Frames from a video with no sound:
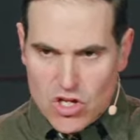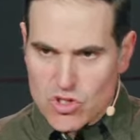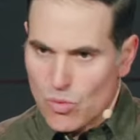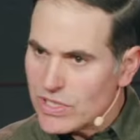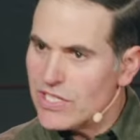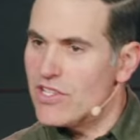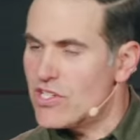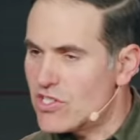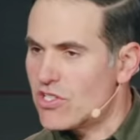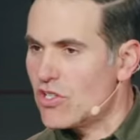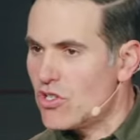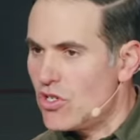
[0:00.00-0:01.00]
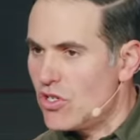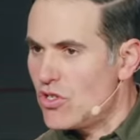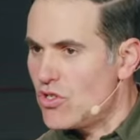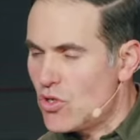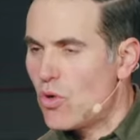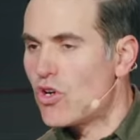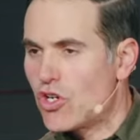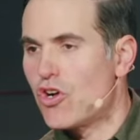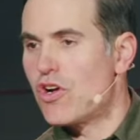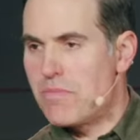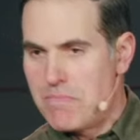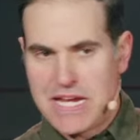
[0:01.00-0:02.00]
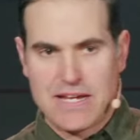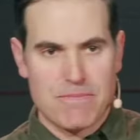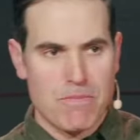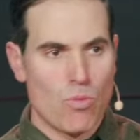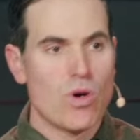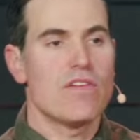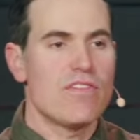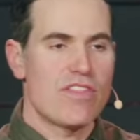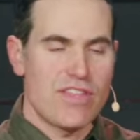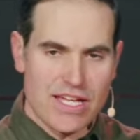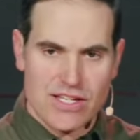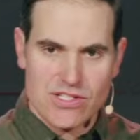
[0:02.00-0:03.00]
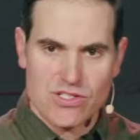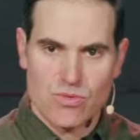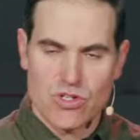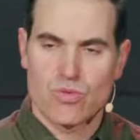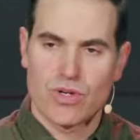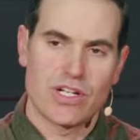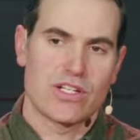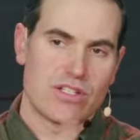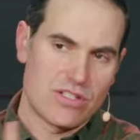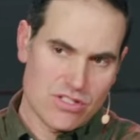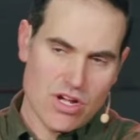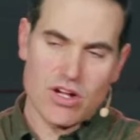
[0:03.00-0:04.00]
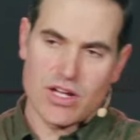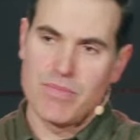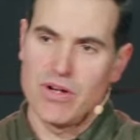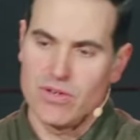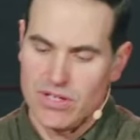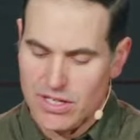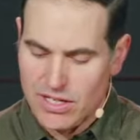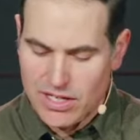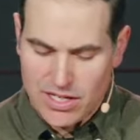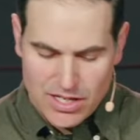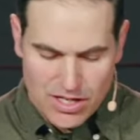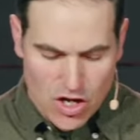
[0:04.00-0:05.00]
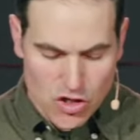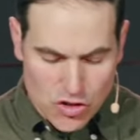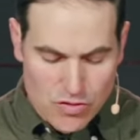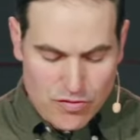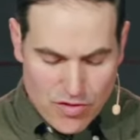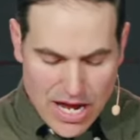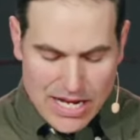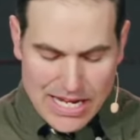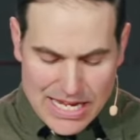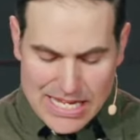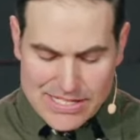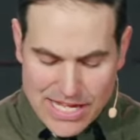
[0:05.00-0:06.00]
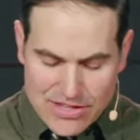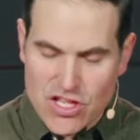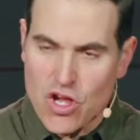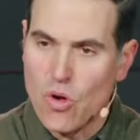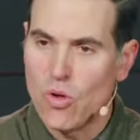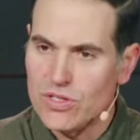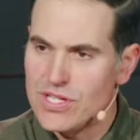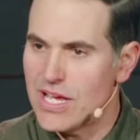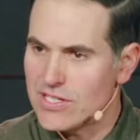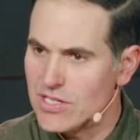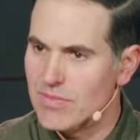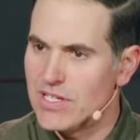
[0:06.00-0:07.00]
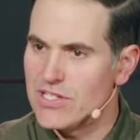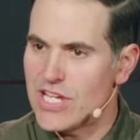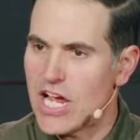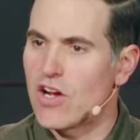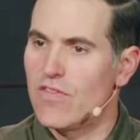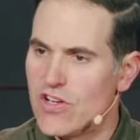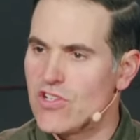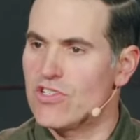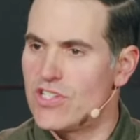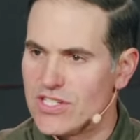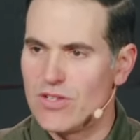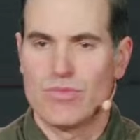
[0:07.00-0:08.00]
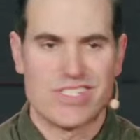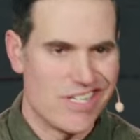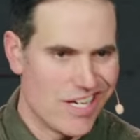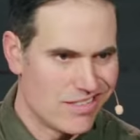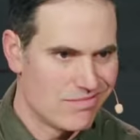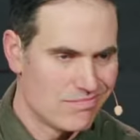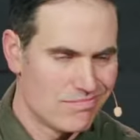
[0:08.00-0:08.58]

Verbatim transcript: So, what did this torn curtain mean? One of the things, which we're going to talk about on Good Friday, is that the Old Testament sacrificial system was done,